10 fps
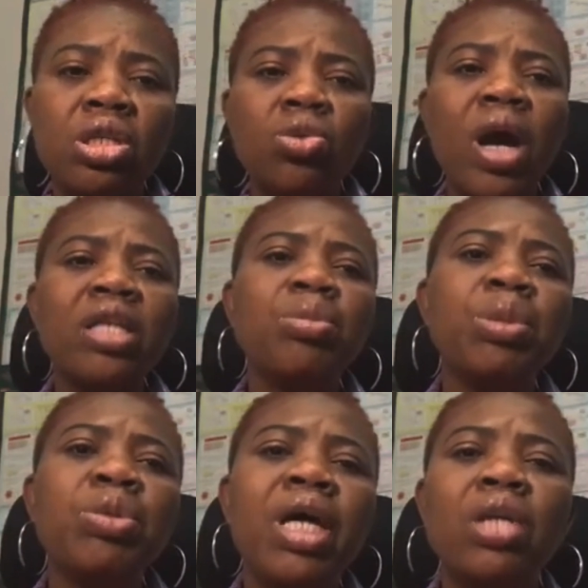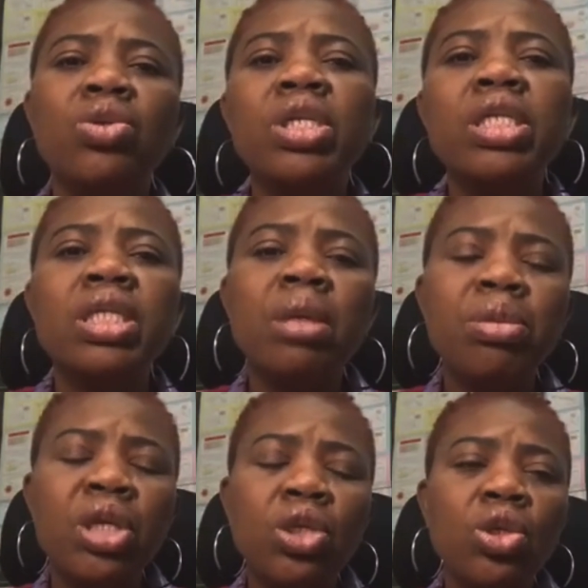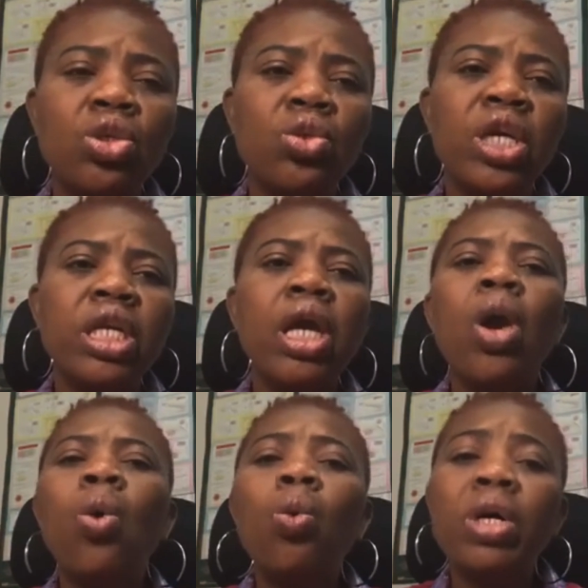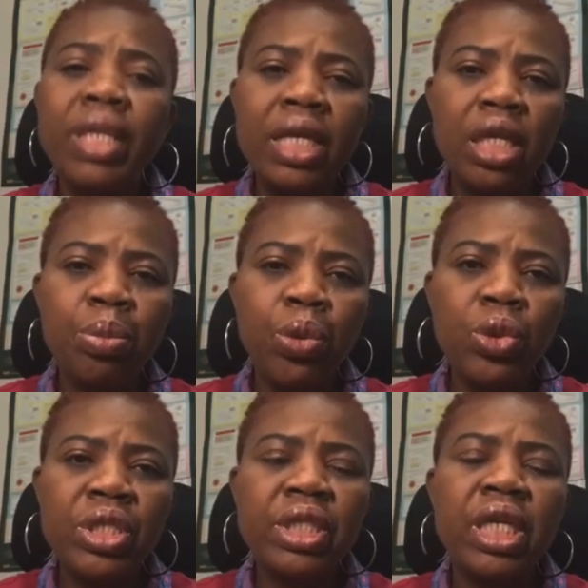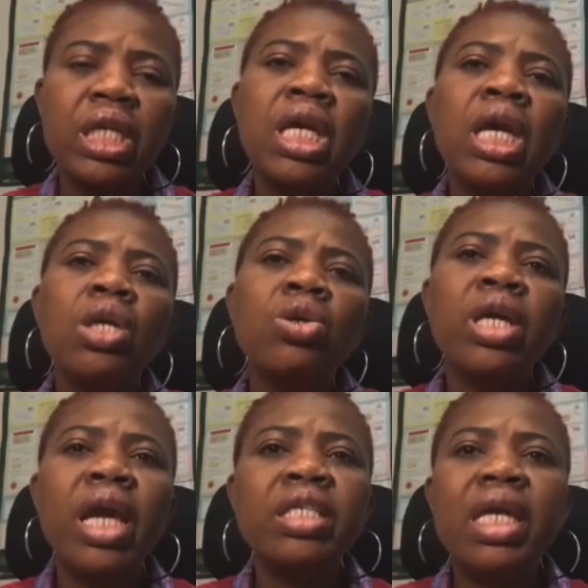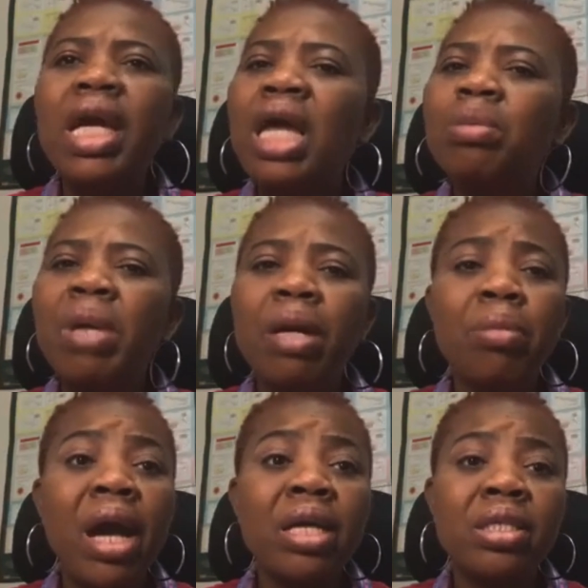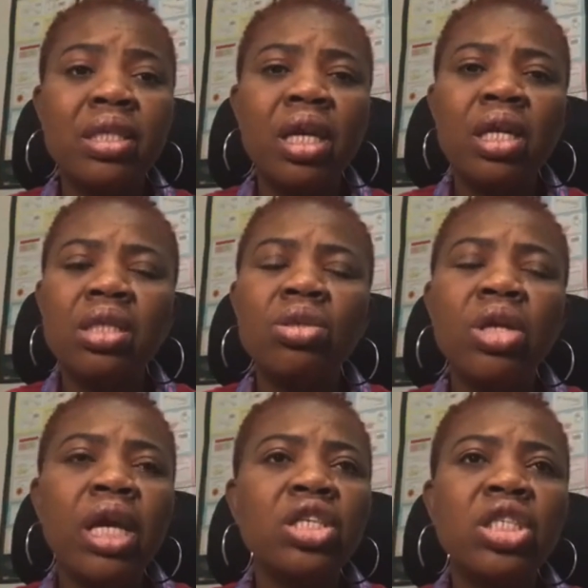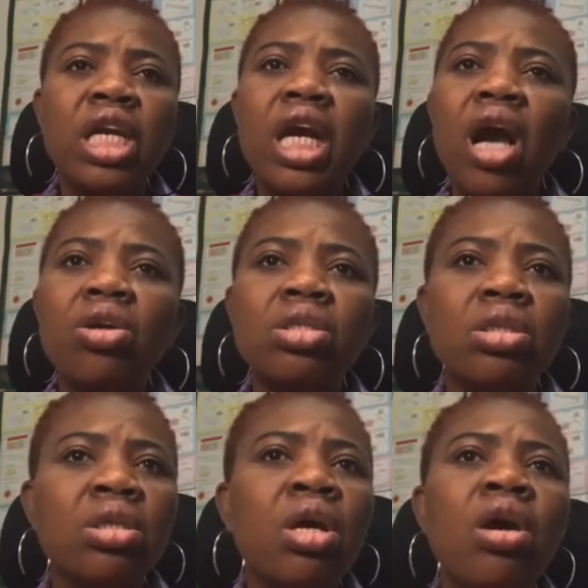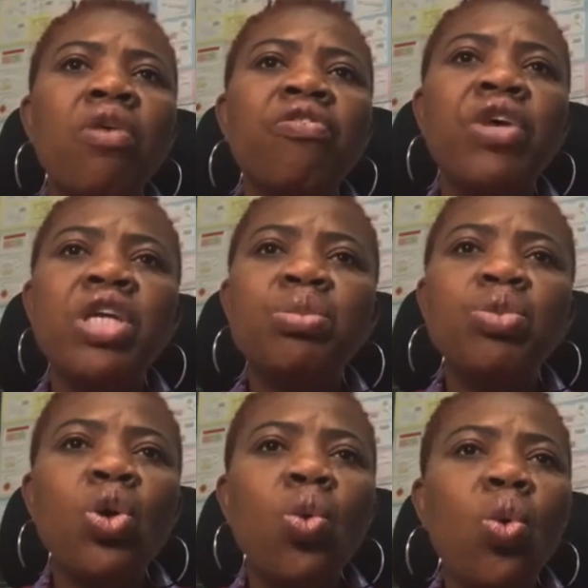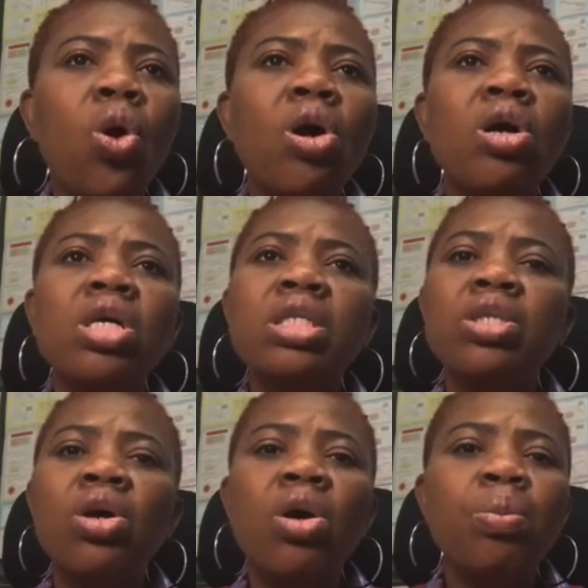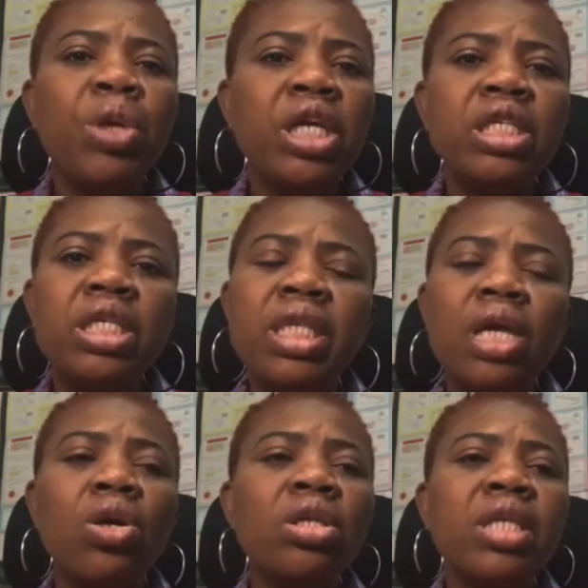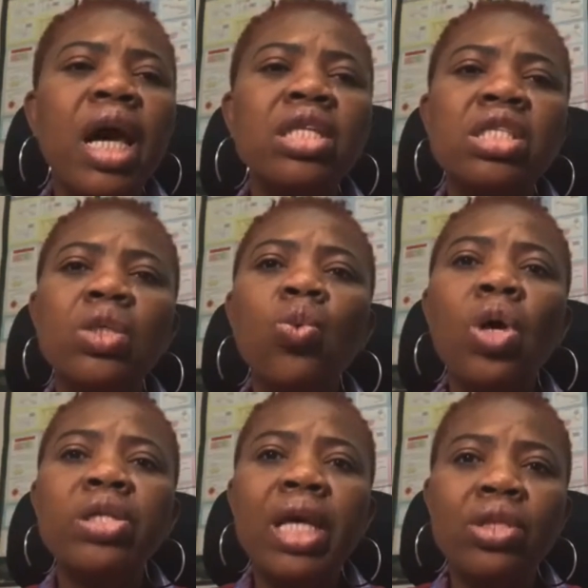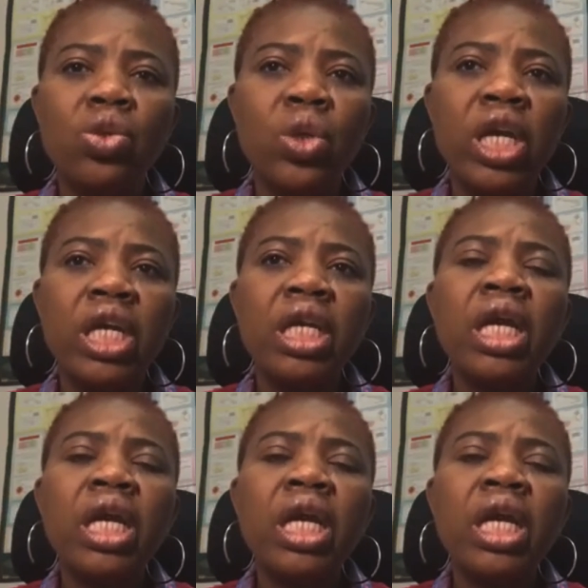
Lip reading: Who are the people that are doing the same thing you're doing? What are they posting? You can check out magazines, you can check out Facebook walls or pages and all that, see what they are doing,